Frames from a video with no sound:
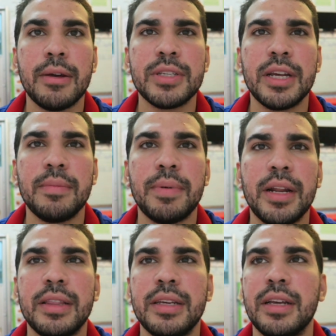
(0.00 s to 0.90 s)
was getting
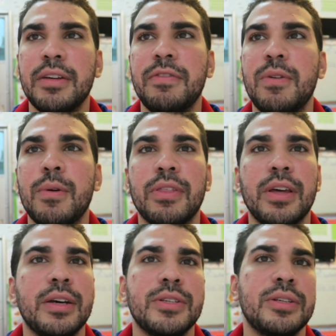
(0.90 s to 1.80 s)
paid, I think like
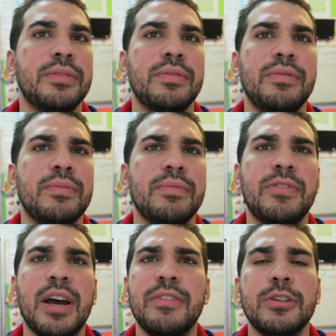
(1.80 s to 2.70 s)

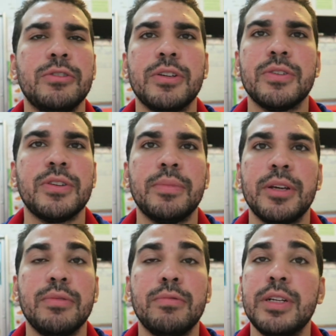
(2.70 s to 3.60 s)
4,500 or
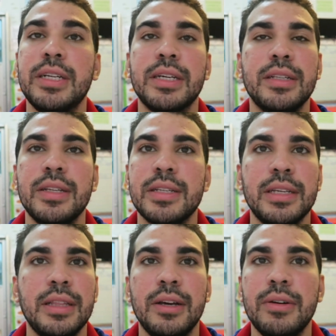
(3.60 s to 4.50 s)
something,
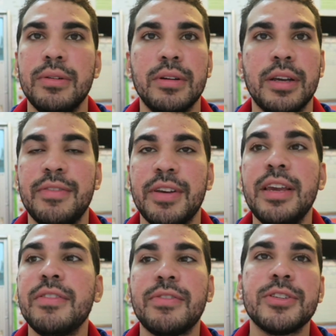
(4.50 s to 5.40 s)
ridiculously low.
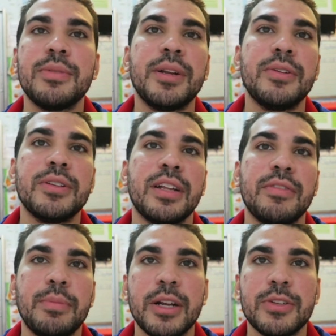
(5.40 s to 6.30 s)
Even for somebody who doesn't
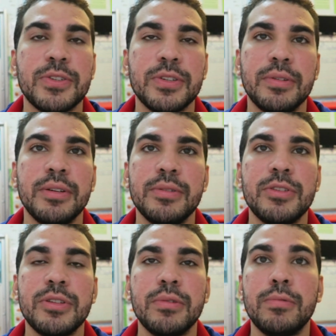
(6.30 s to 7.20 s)
have a bachelor's degree, it
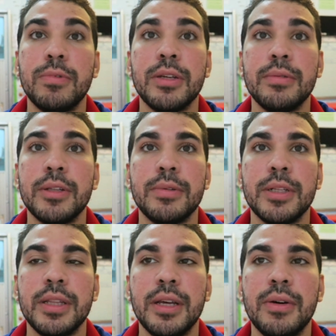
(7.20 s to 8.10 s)
was still really
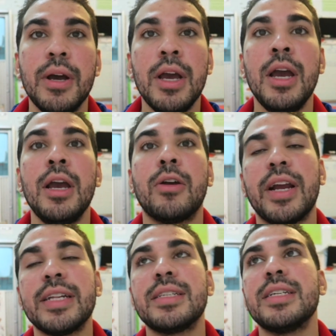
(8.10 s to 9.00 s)
low.
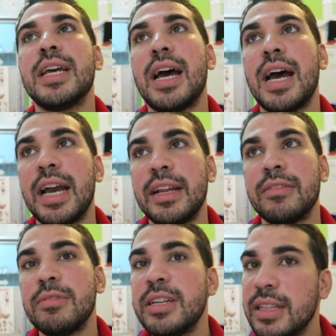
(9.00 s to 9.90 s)
Granted, I
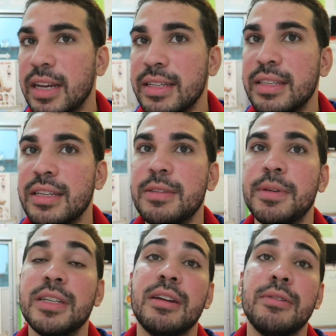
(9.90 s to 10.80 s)
didn't realize this
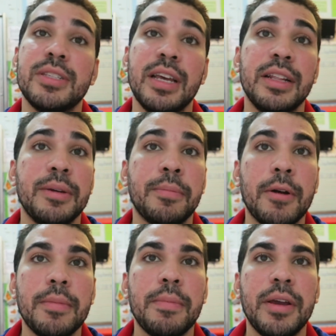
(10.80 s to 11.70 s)
because I was getting the
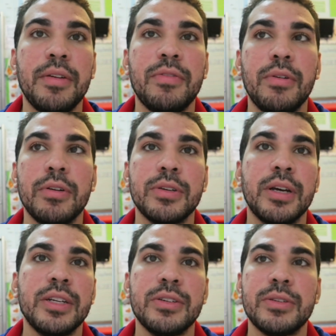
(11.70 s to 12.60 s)
apartment paid for, so
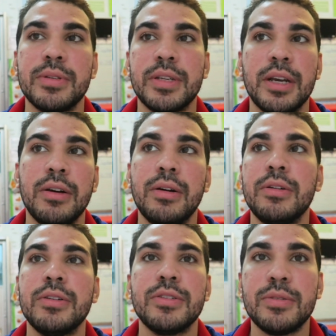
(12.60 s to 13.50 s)
I just was like,
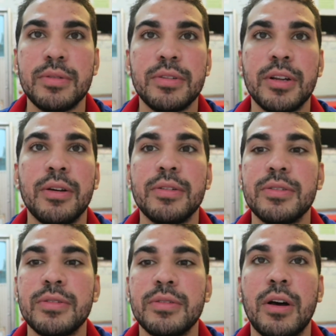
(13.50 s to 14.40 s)
oh, this
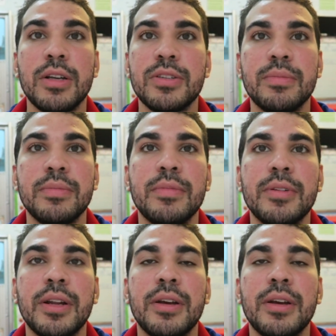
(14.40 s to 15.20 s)
is awesome,